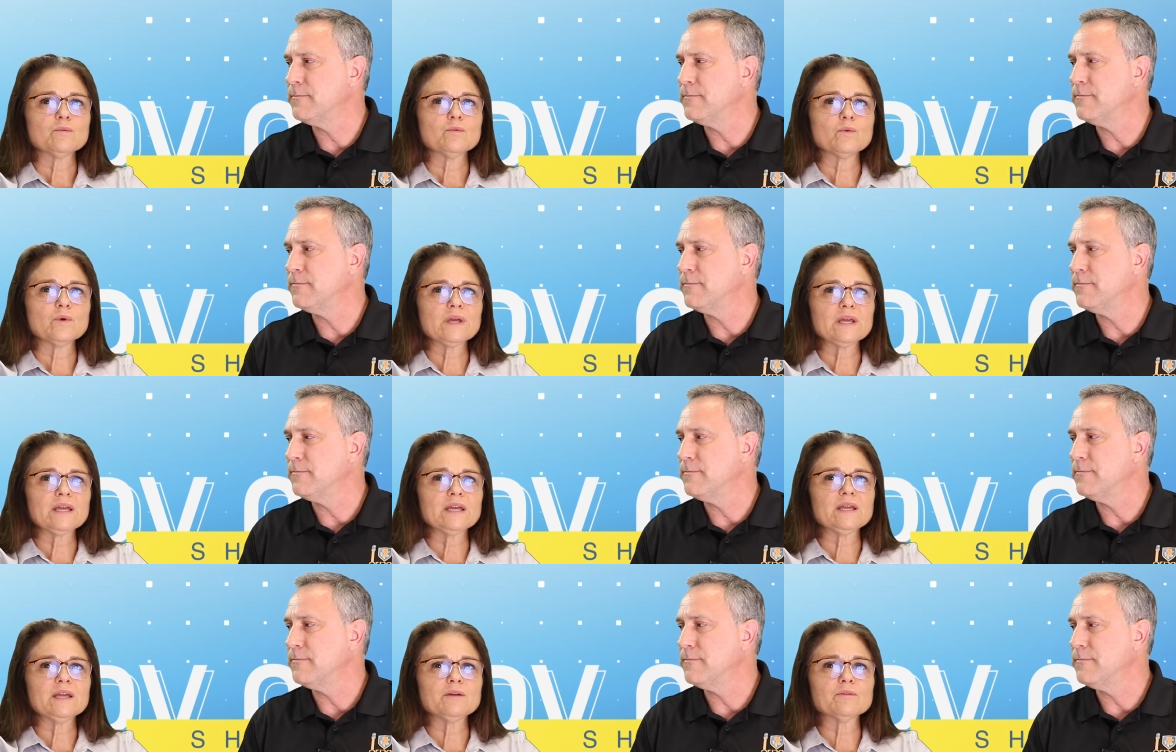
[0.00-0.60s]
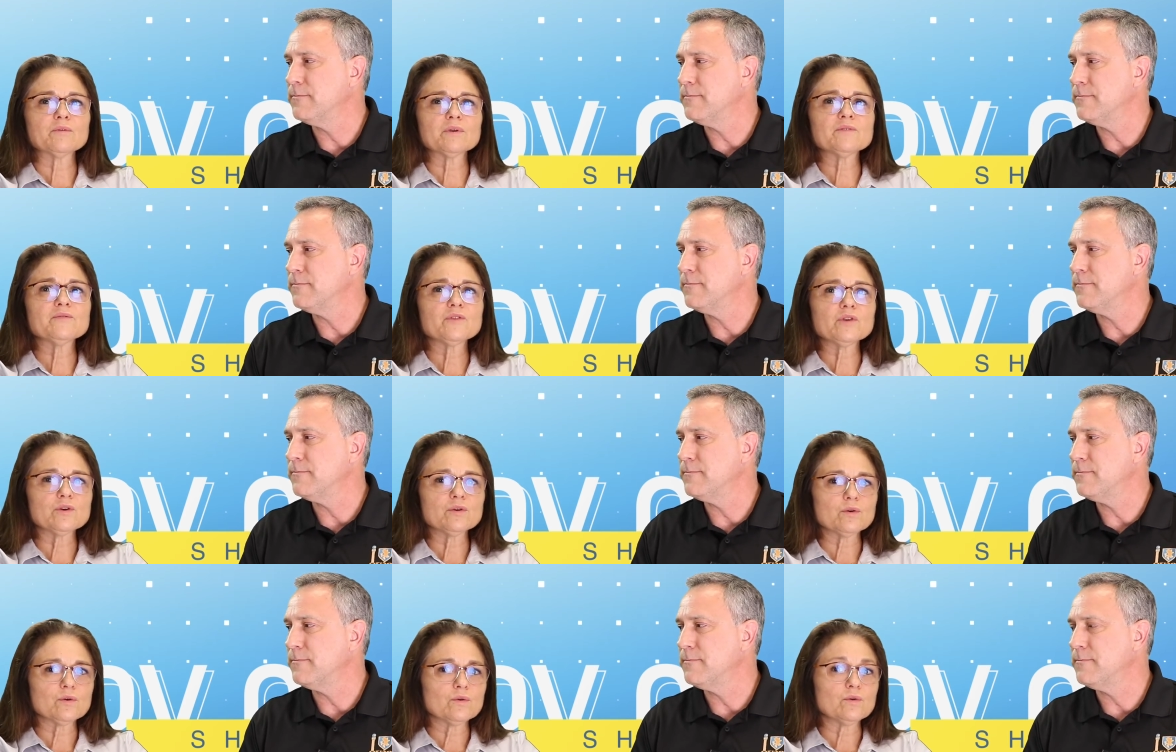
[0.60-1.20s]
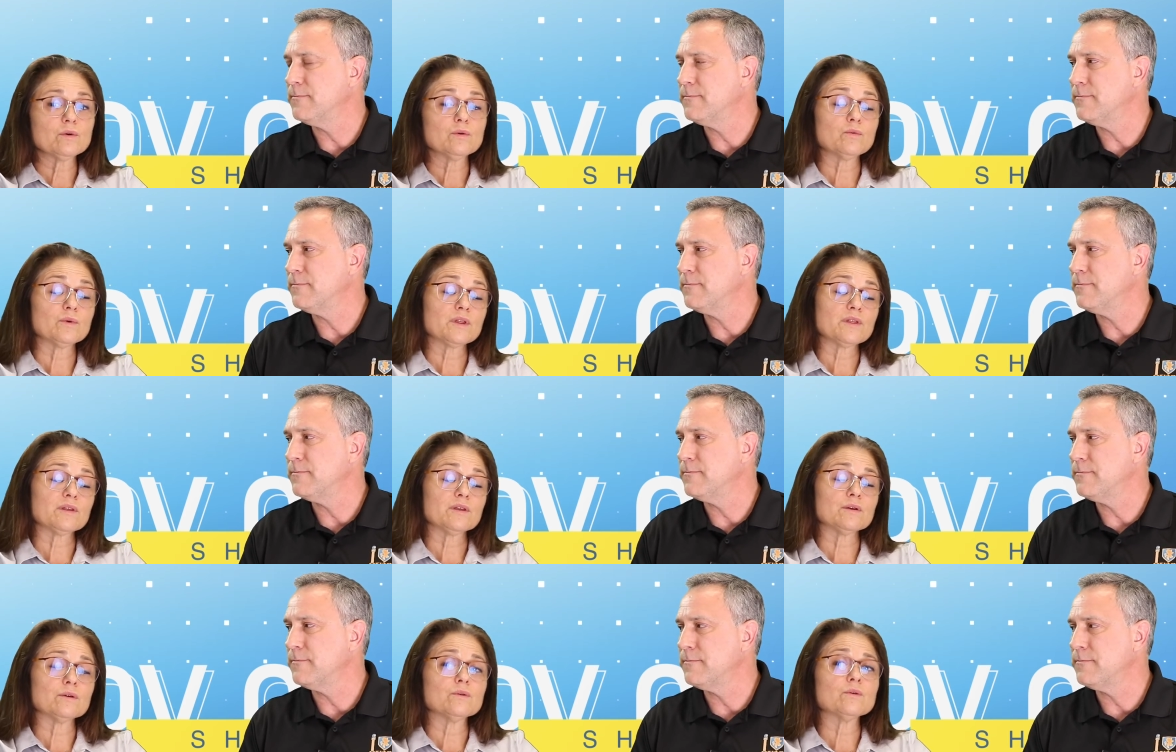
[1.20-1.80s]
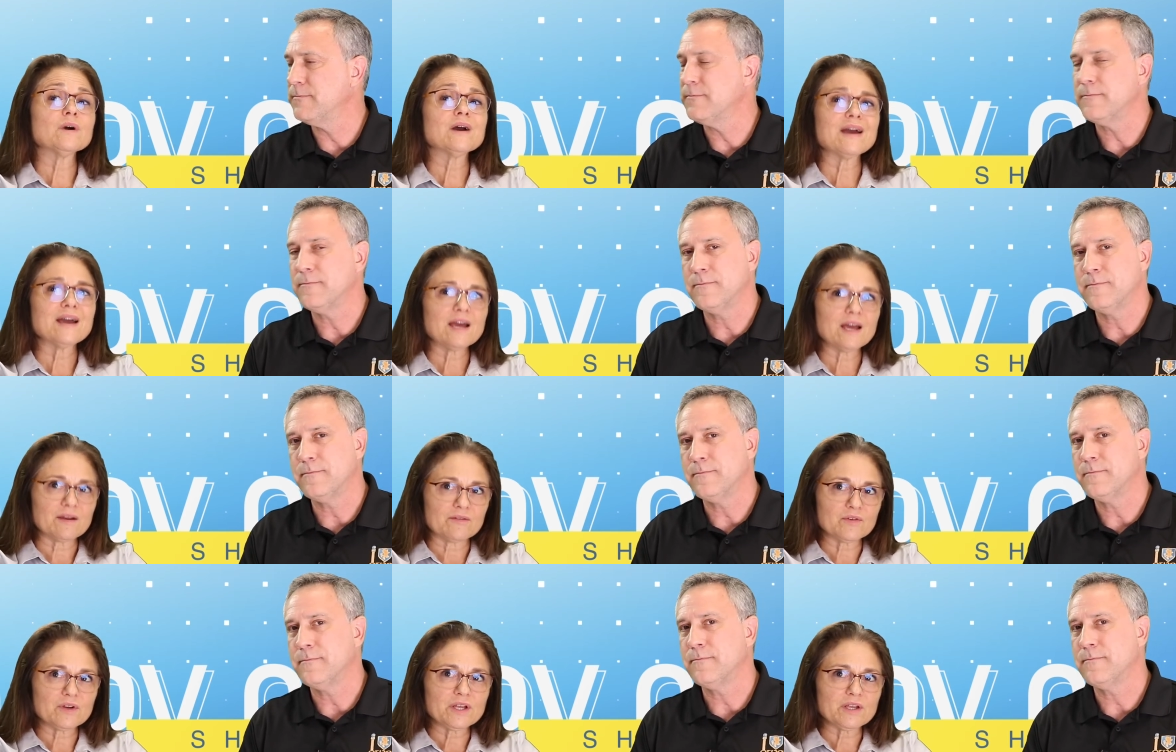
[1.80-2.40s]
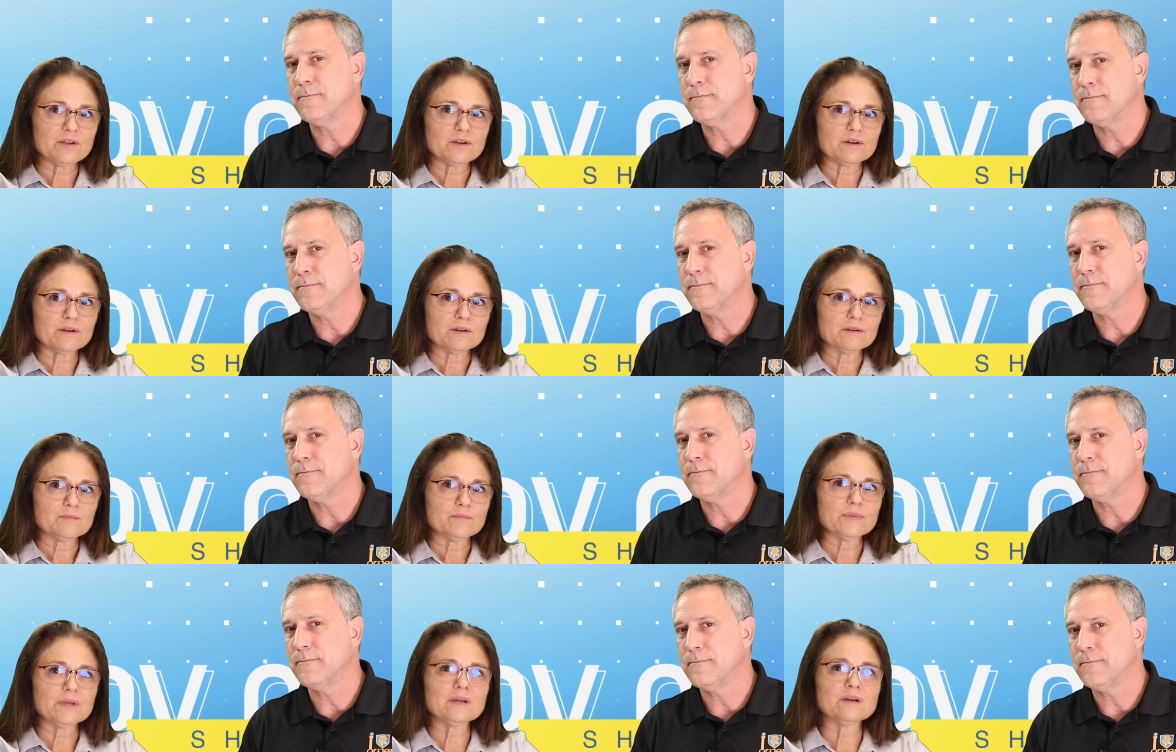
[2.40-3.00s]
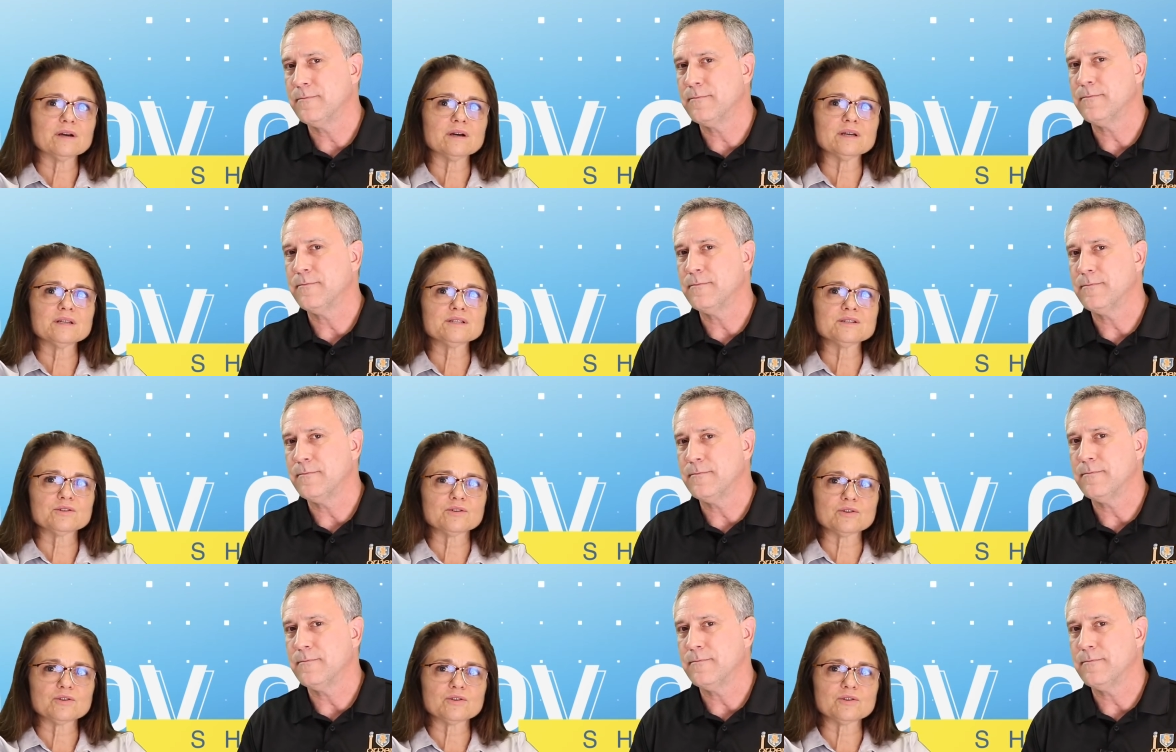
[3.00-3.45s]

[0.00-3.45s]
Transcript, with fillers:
Speaker 1: we review with you every year, because